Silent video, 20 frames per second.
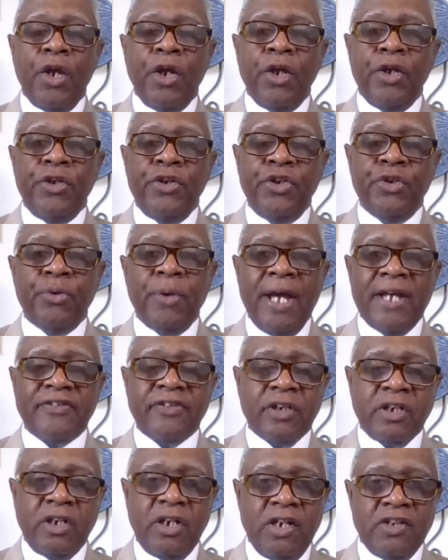you as
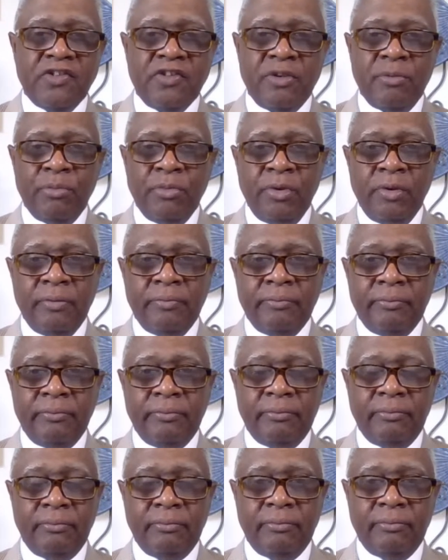a customer
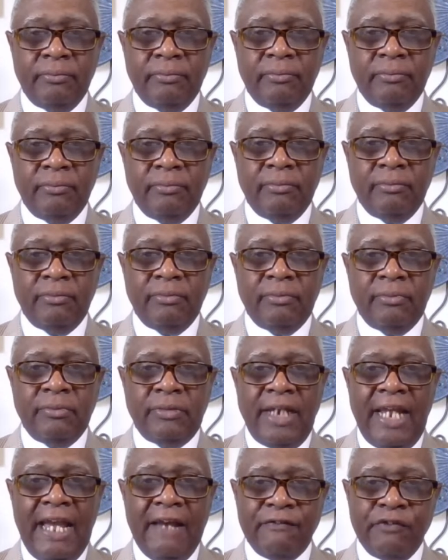
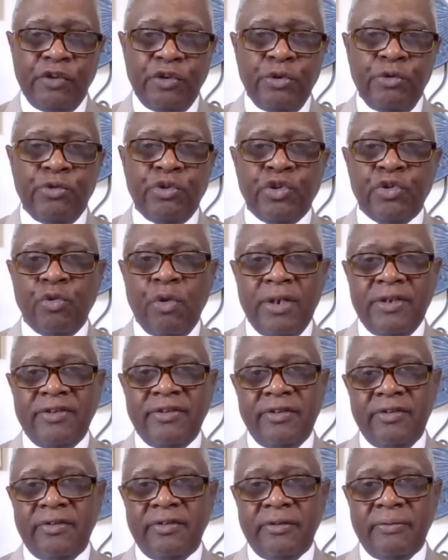have two
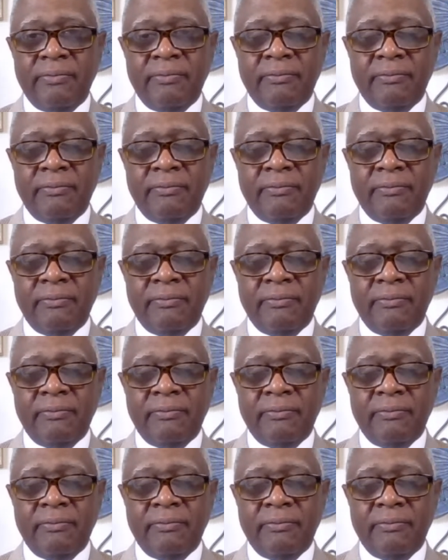choices.